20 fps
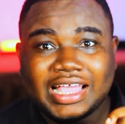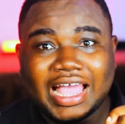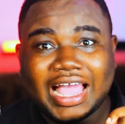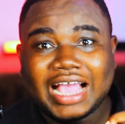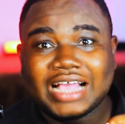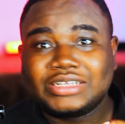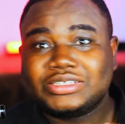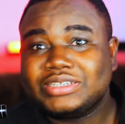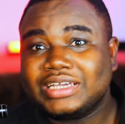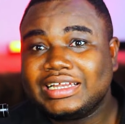
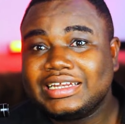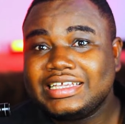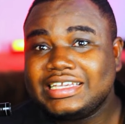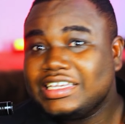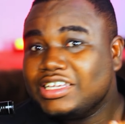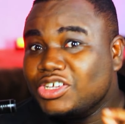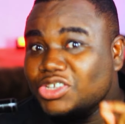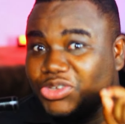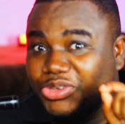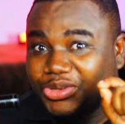
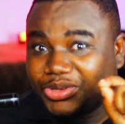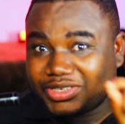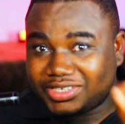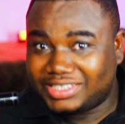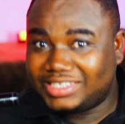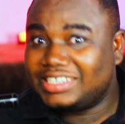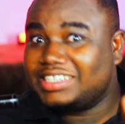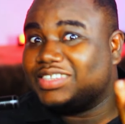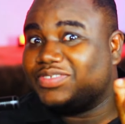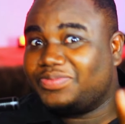actually use
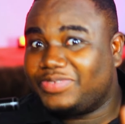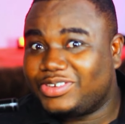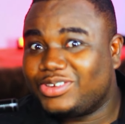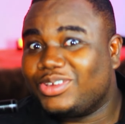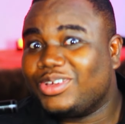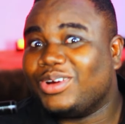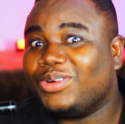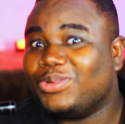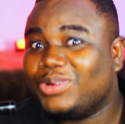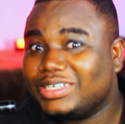this video
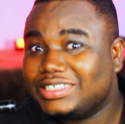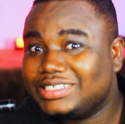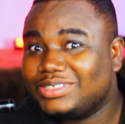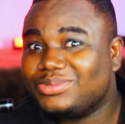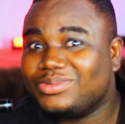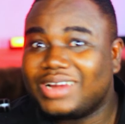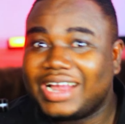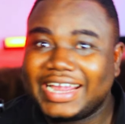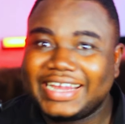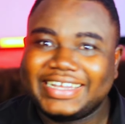you're watching
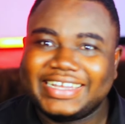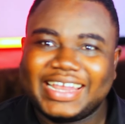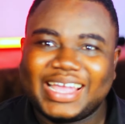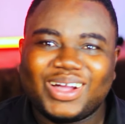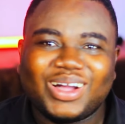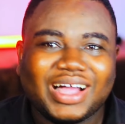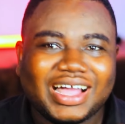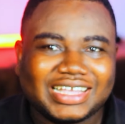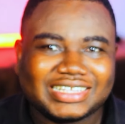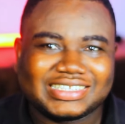right
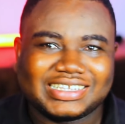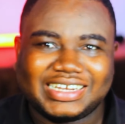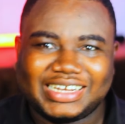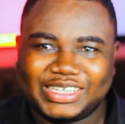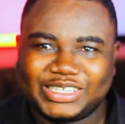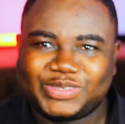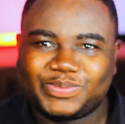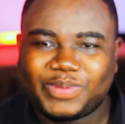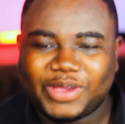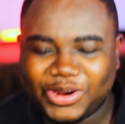now as an
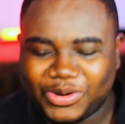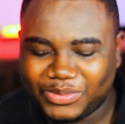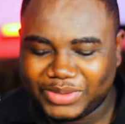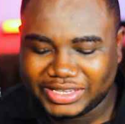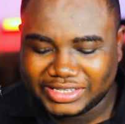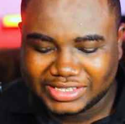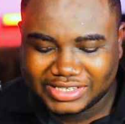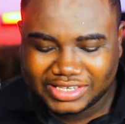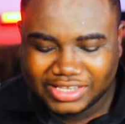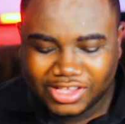
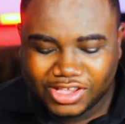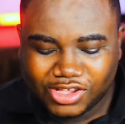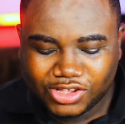experiment.